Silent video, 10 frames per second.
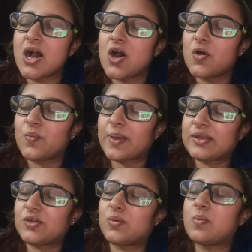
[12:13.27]
when
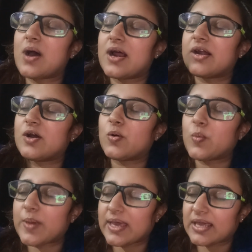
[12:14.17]
you are
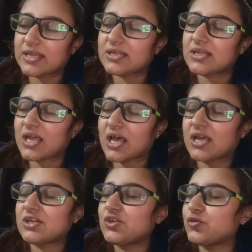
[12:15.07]
aware
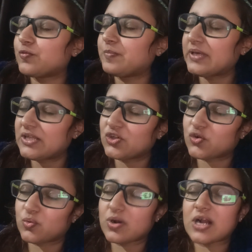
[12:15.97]
that you've been
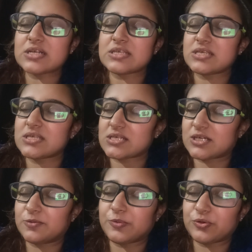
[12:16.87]
through
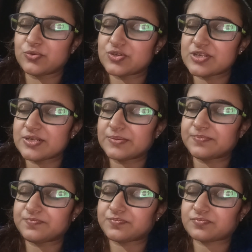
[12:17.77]
narcissistic abuse,
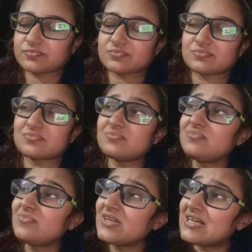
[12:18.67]

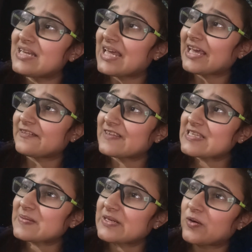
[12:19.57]
life has
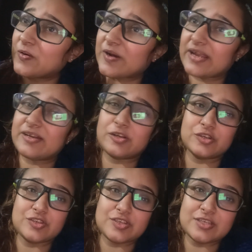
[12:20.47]
been
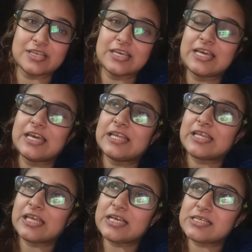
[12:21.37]
horrendous,
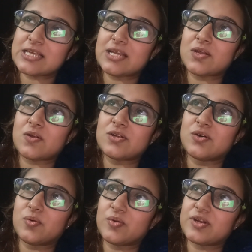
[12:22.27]
things are not
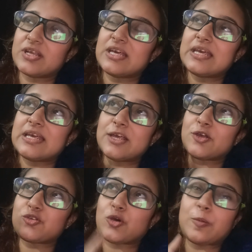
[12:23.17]
good,
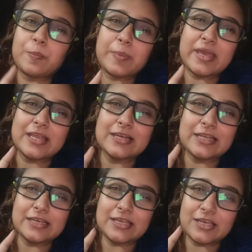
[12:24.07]
is your pain
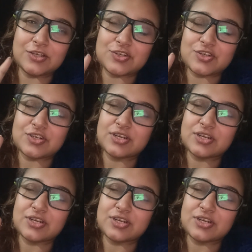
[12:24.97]
lineage.